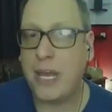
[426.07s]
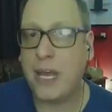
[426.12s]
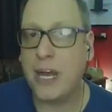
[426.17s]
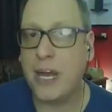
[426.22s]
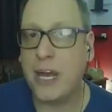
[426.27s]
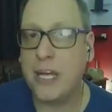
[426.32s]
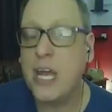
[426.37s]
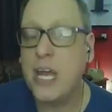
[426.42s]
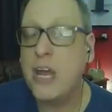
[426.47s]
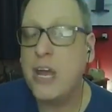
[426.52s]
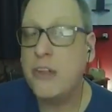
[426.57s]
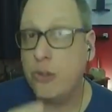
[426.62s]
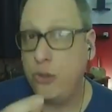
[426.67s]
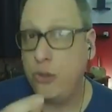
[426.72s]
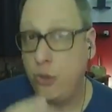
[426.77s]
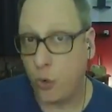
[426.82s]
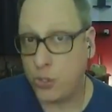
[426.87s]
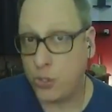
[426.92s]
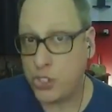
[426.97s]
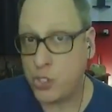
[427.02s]
because the
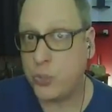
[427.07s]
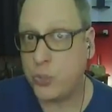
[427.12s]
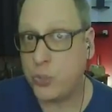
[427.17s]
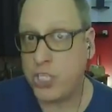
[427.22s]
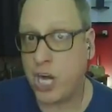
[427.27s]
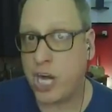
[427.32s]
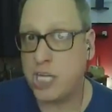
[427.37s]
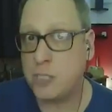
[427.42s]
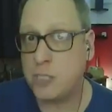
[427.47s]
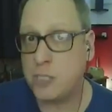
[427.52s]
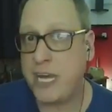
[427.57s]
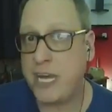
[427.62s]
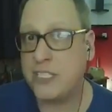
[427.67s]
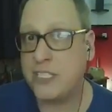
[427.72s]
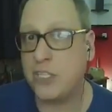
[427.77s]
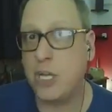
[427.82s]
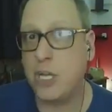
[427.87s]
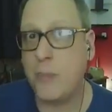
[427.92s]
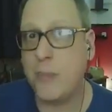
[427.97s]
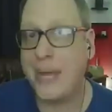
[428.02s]
nautical charts
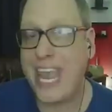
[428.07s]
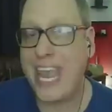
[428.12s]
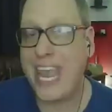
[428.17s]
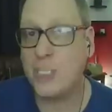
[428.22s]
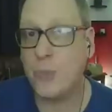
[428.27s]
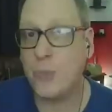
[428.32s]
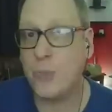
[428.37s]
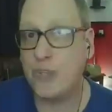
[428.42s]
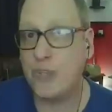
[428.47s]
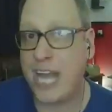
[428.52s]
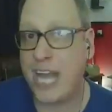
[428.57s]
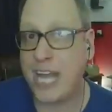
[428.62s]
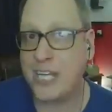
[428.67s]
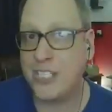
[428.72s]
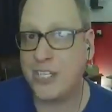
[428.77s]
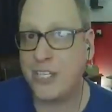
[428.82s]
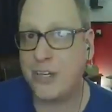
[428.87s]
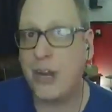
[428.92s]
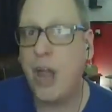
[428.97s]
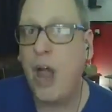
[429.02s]
based on the Mercator
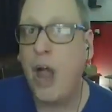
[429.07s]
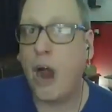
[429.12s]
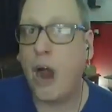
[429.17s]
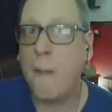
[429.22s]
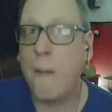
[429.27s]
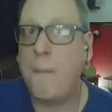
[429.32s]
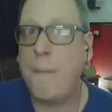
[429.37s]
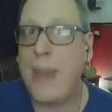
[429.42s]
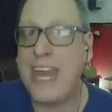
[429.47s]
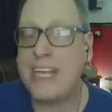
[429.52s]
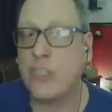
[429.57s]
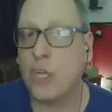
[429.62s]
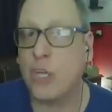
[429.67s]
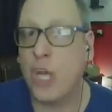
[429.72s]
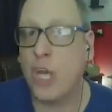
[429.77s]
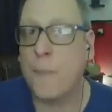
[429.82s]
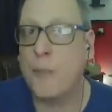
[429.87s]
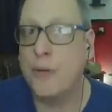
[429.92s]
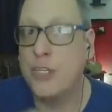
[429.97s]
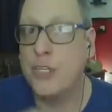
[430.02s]
projection are based
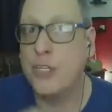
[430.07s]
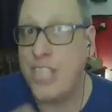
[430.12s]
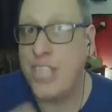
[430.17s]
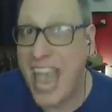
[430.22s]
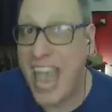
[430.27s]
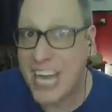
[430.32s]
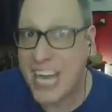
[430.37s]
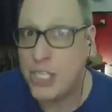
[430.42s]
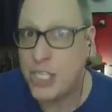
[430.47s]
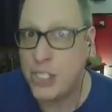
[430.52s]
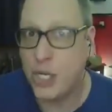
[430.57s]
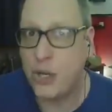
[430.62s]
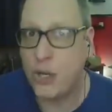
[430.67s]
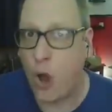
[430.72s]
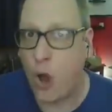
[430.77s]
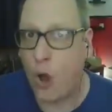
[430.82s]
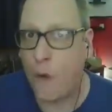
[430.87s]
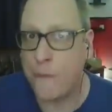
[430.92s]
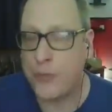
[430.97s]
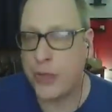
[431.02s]
on a
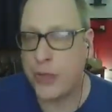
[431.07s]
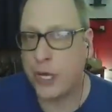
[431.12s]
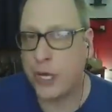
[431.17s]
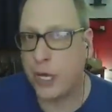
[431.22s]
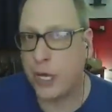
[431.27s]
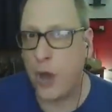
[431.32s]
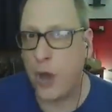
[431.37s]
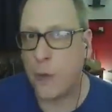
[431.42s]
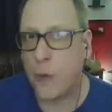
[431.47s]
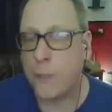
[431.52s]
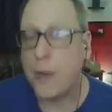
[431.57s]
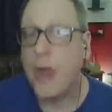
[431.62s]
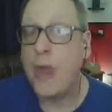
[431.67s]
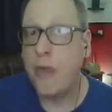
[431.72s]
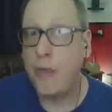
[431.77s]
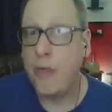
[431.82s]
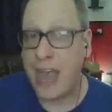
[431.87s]
projection of the globe,